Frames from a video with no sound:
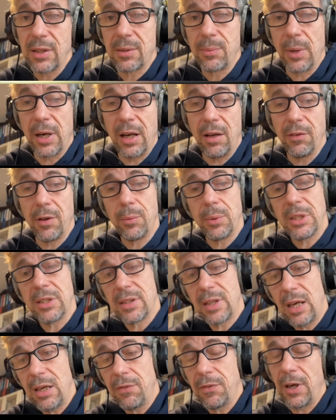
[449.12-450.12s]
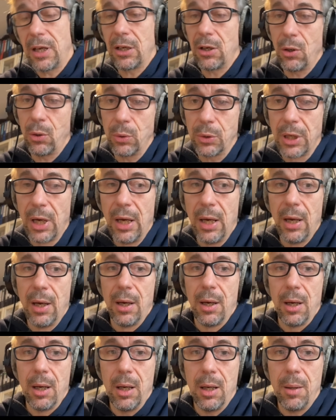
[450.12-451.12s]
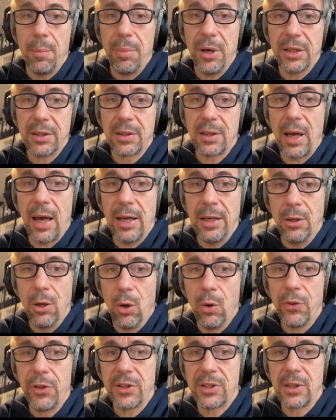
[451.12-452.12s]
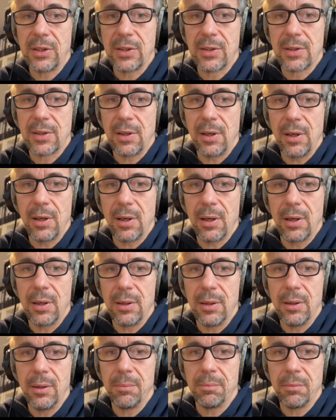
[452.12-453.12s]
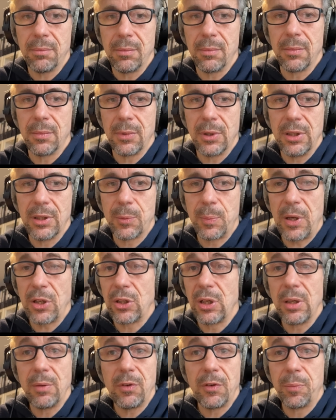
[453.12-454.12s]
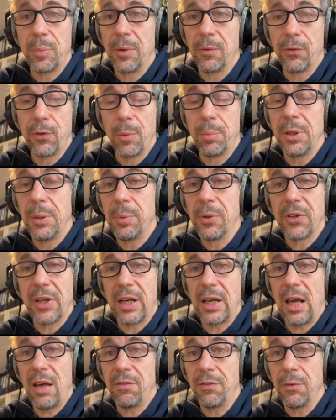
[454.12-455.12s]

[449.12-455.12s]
whenever we save and load. But I know this is, especially for people that have a